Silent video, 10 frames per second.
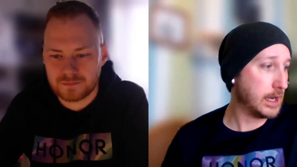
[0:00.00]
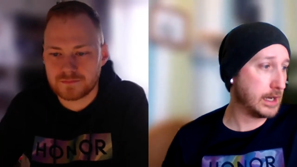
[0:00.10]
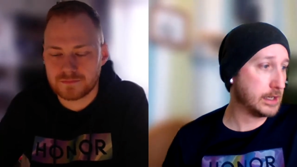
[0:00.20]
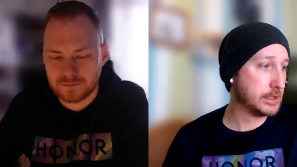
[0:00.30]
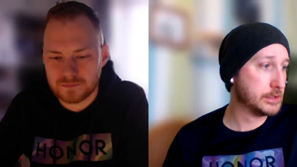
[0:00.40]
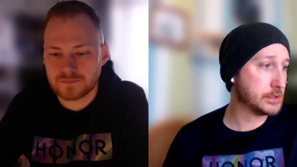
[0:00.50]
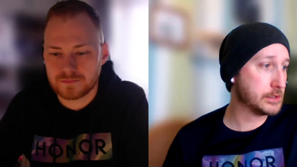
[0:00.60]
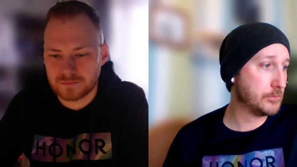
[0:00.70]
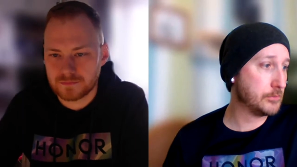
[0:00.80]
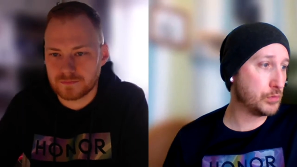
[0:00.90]
Speaker 1: and
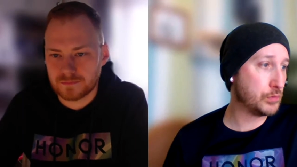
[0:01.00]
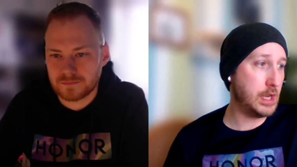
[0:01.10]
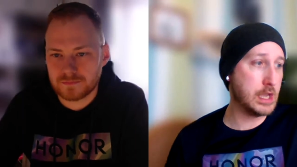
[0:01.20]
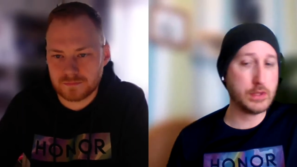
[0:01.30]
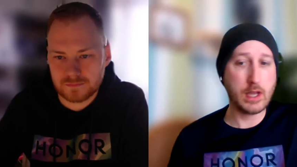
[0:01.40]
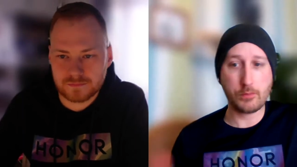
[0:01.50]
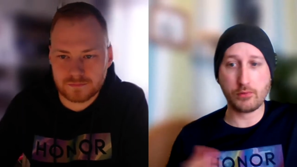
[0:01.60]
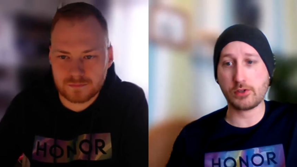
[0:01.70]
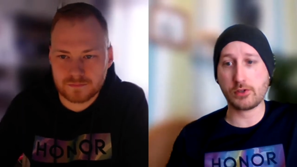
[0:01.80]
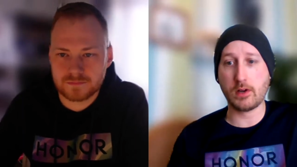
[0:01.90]
in that
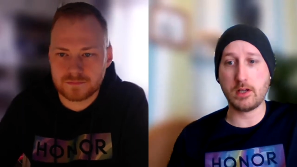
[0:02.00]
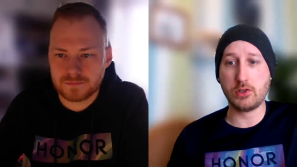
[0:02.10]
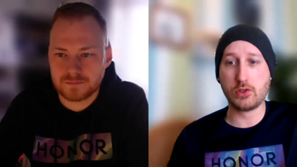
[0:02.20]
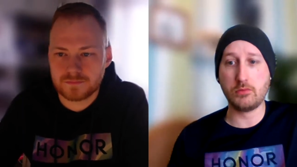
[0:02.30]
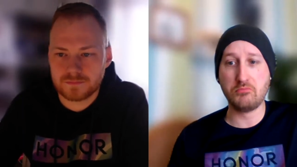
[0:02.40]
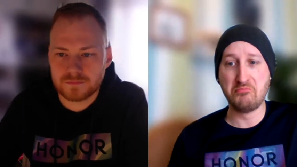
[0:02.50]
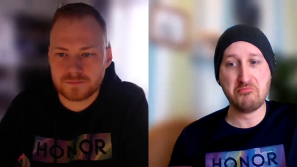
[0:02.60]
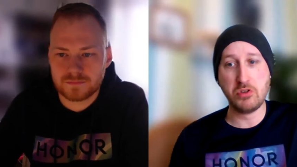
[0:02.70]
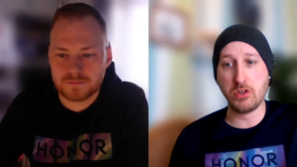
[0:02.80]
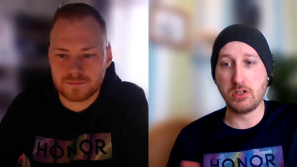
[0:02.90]
price range,
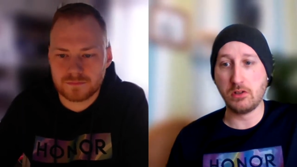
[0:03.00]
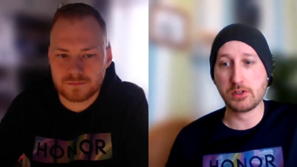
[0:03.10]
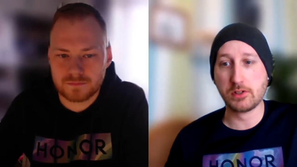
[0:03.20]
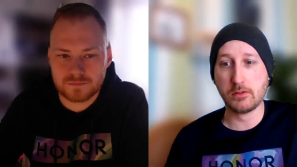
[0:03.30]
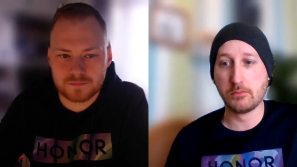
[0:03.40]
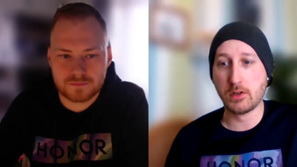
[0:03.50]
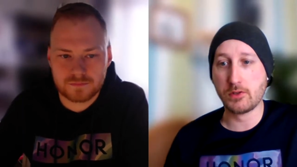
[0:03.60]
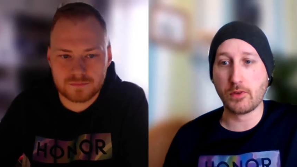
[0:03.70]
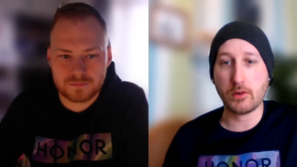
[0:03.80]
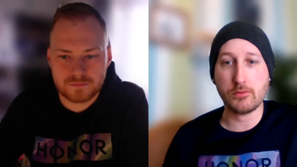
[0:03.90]
you're used to
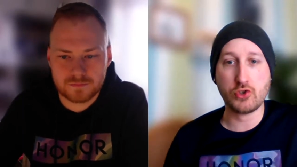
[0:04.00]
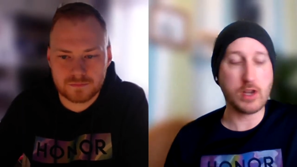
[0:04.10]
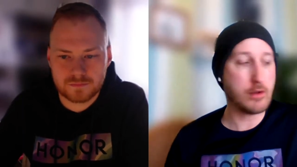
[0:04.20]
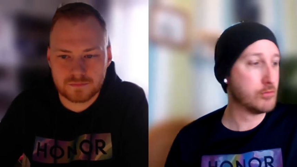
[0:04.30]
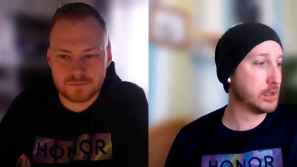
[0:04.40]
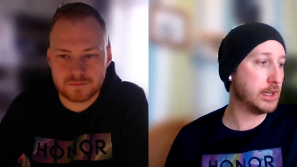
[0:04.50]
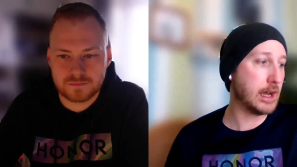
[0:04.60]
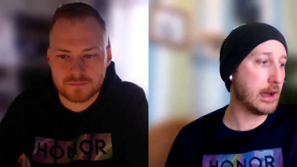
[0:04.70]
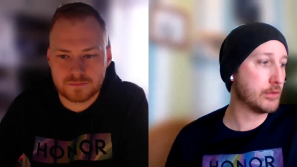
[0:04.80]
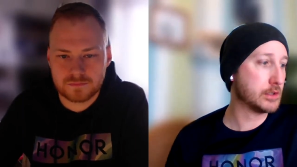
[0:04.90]
most phones
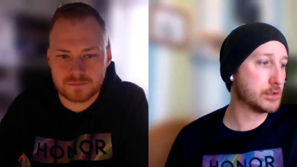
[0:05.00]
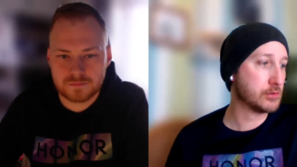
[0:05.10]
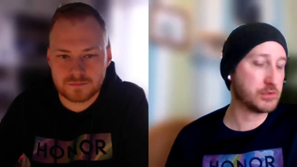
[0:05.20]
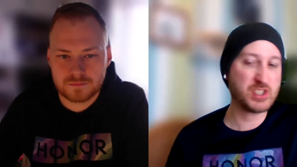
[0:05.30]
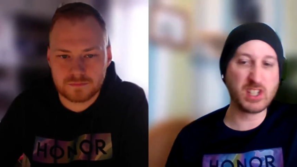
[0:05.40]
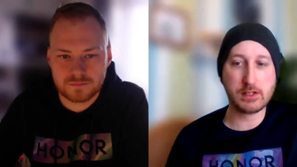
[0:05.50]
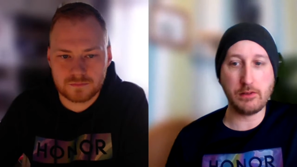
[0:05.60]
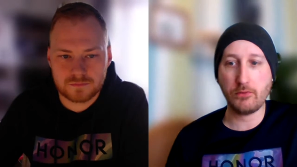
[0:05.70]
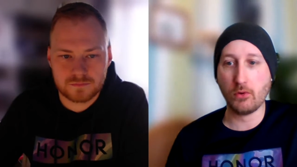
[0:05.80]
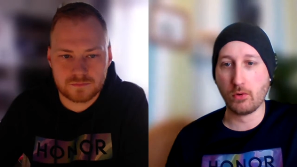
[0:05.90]
generally having a sort of
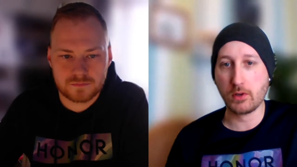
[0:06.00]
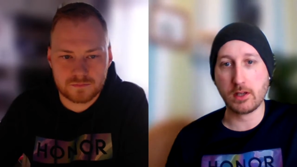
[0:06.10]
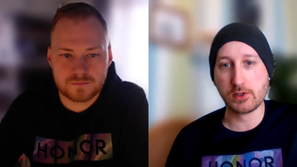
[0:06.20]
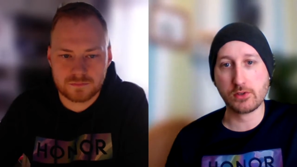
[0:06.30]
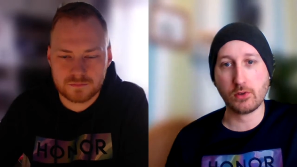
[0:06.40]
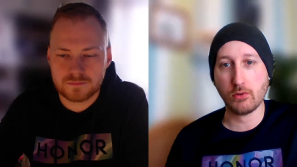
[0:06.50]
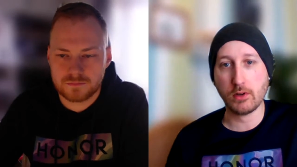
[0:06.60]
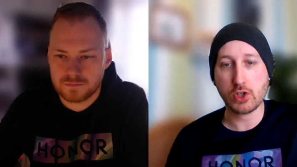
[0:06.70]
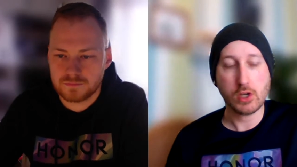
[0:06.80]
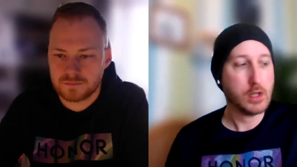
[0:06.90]
64 gig
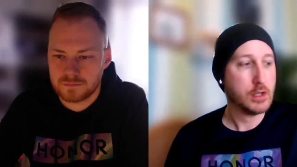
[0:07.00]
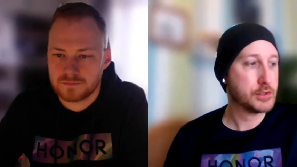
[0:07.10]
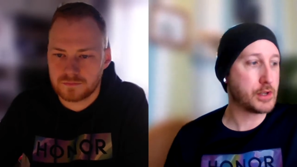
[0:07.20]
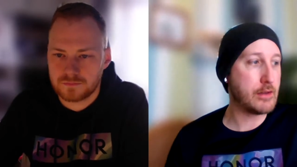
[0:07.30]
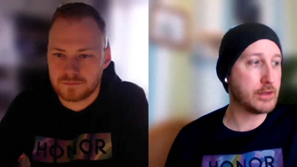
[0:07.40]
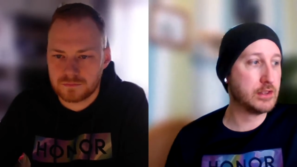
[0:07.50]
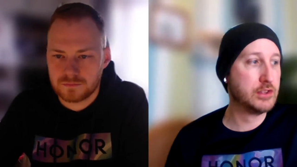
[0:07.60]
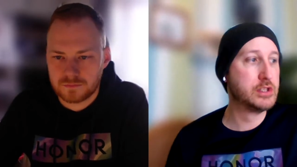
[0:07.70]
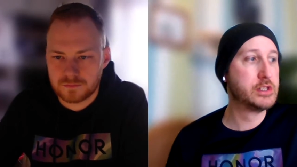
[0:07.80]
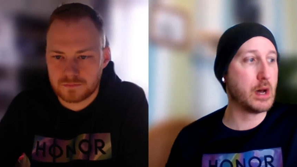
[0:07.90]
storage. So
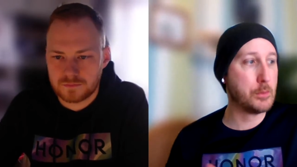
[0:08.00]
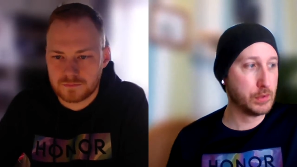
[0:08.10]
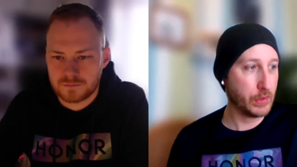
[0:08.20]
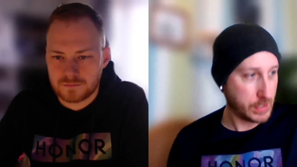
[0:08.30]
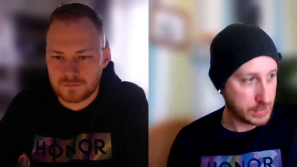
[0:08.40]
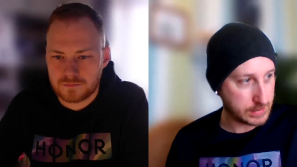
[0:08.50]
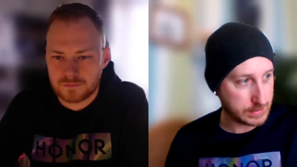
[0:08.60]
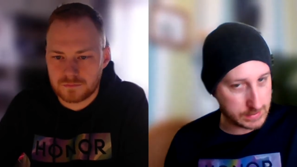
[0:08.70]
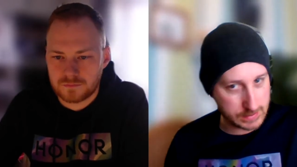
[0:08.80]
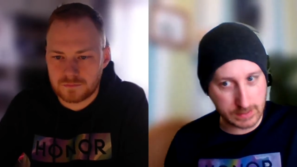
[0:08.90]
having double
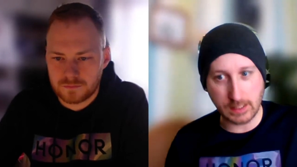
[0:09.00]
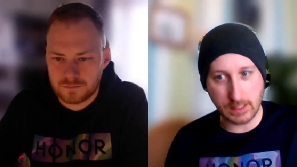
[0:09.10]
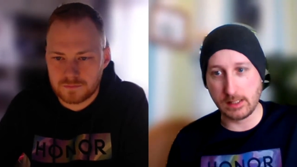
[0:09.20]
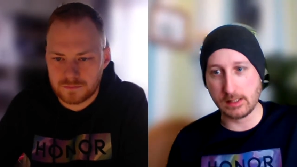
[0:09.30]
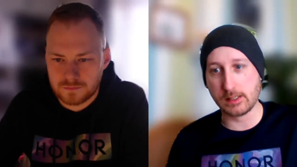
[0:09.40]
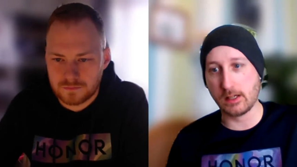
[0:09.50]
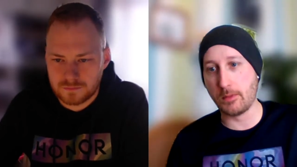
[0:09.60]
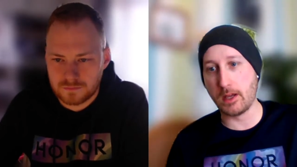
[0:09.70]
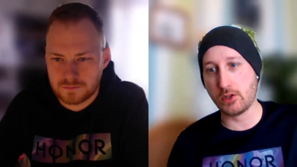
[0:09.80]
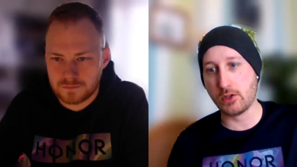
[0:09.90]
that is
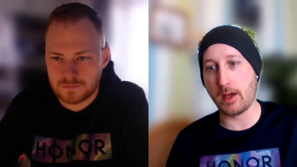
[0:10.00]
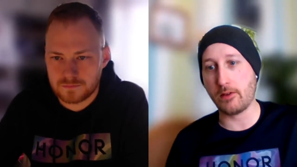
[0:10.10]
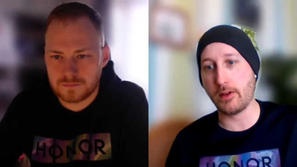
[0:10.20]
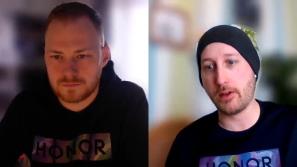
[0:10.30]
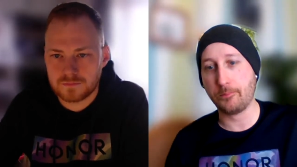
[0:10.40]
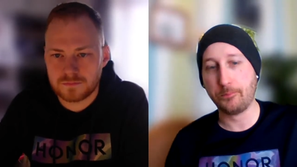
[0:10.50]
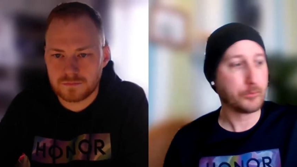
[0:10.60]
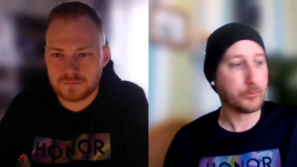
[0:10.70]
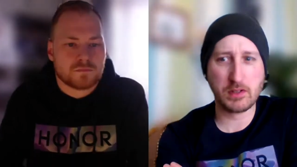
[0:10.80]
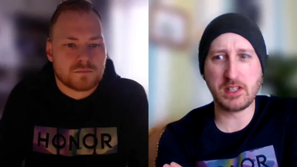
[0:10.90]
a major benefit
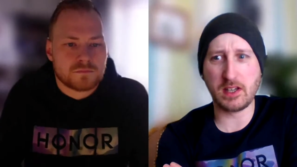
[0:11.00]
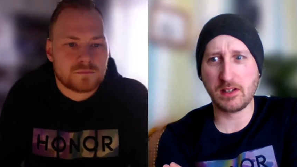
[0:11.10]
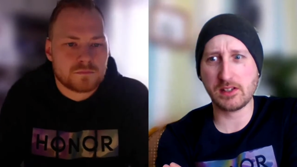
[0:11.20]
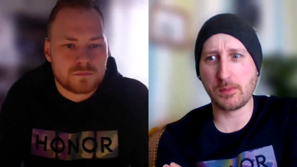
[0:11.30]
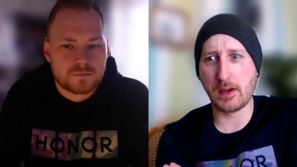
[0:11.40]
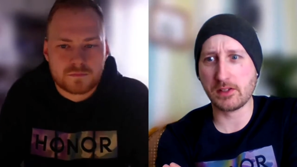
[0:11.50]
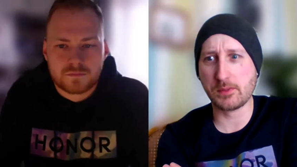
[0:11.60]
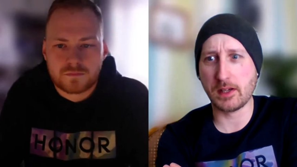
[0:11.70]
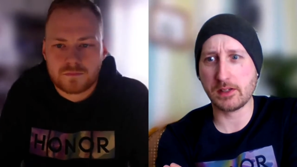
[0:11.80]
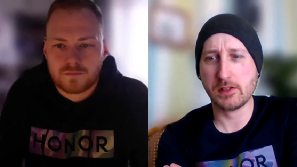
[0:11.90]
for a ridiculous
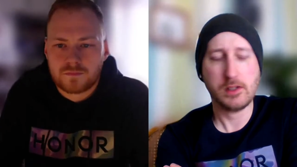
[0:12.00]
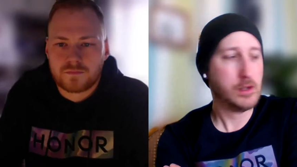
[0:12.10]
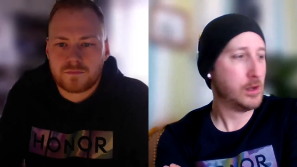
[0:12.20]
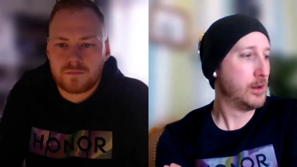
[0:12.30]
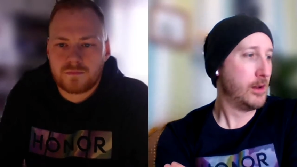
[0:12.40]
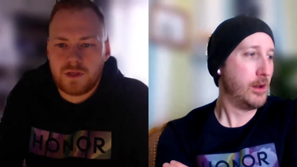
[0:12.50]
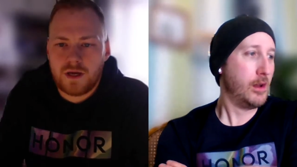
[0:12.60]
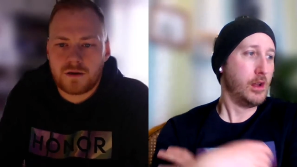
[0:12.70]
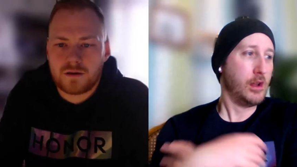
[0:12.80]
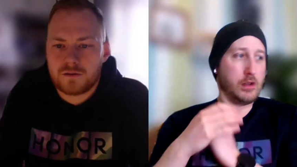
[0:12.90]
amount of space.
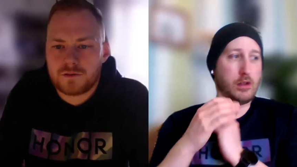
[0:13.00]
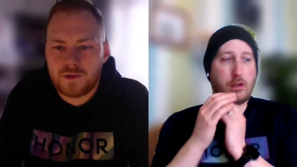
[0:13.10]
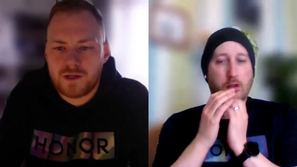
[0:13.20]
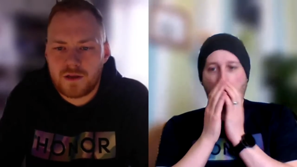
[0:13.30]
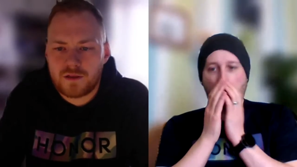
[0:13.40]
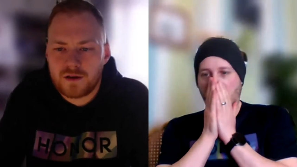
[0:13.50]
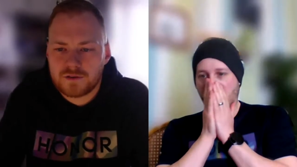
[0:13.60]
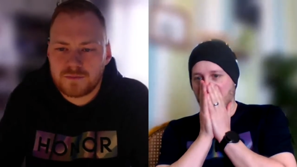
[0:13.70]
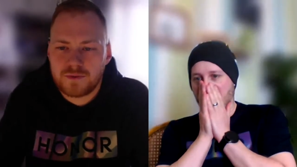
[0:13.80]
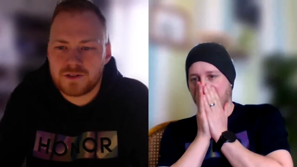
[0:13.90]
Yeah,
Speaker 2: 28,000